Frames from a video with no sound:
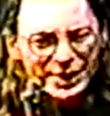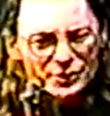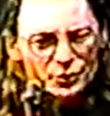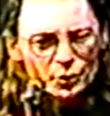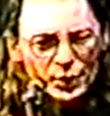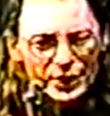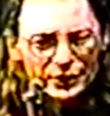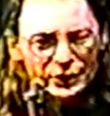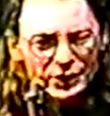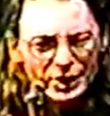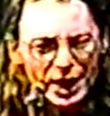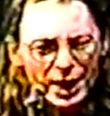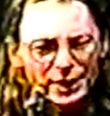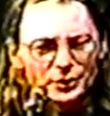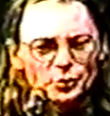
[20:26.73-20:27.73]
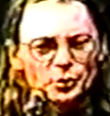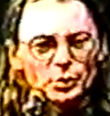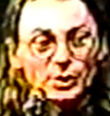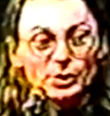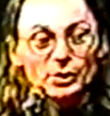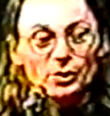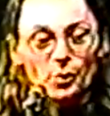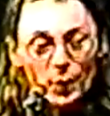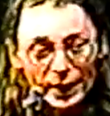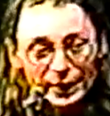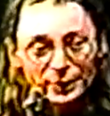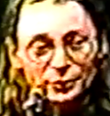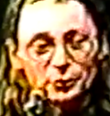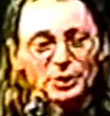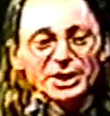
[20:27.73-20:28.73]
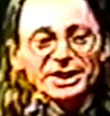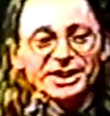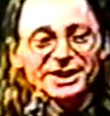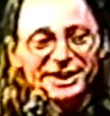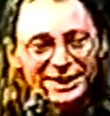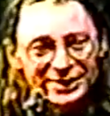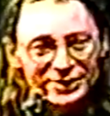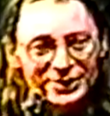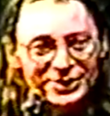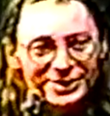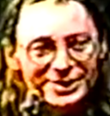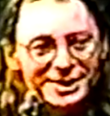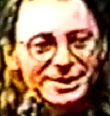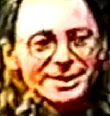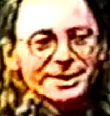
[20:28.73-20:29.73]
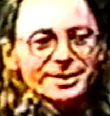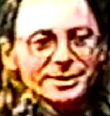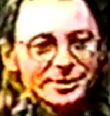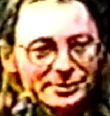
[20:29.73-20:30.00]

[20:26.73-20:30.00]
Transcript: and with God was quite religious.